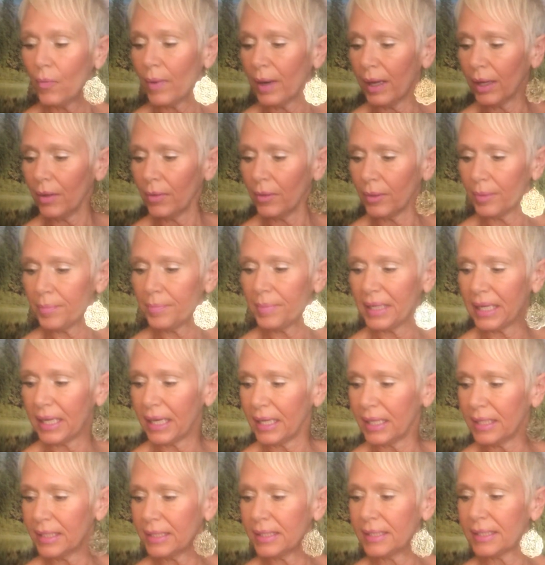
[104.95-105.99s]
Well,
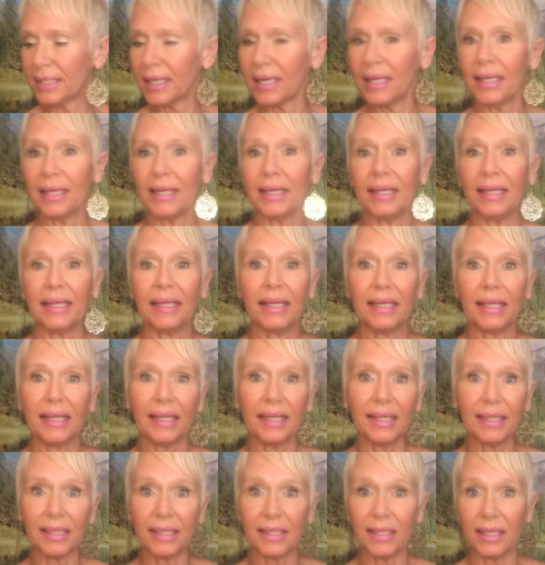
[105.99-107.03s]
because
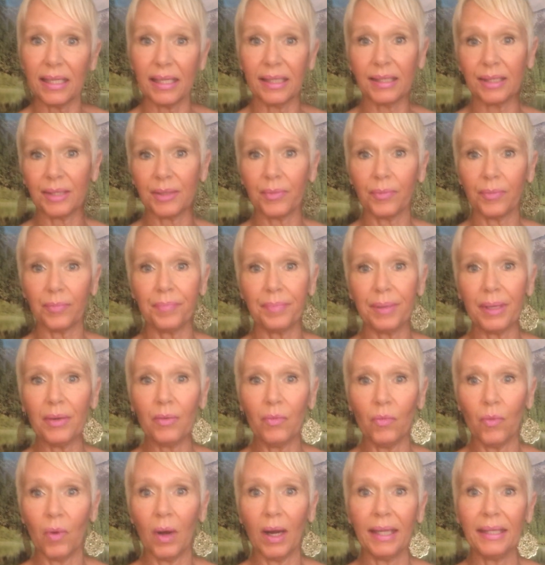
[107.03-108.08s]
it's
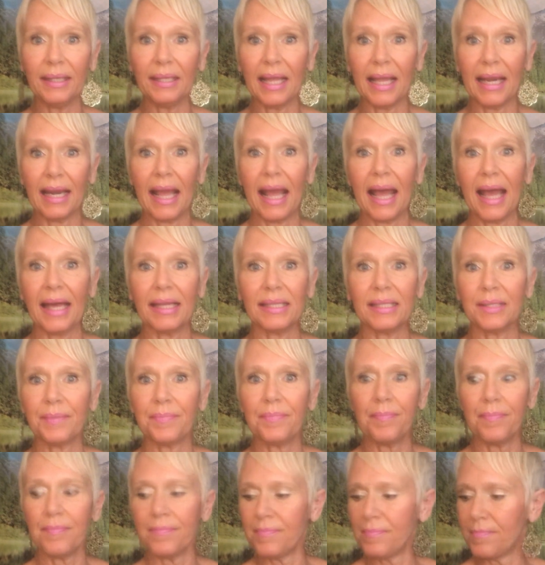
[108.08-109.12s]
been one that has
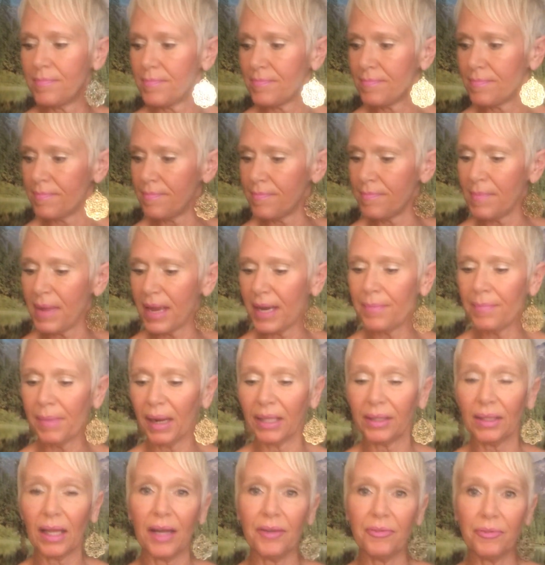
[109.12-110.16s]
made
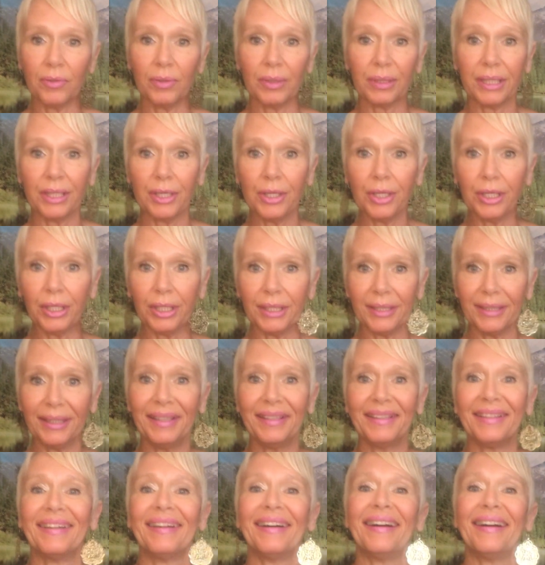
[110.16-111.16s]
my life really good.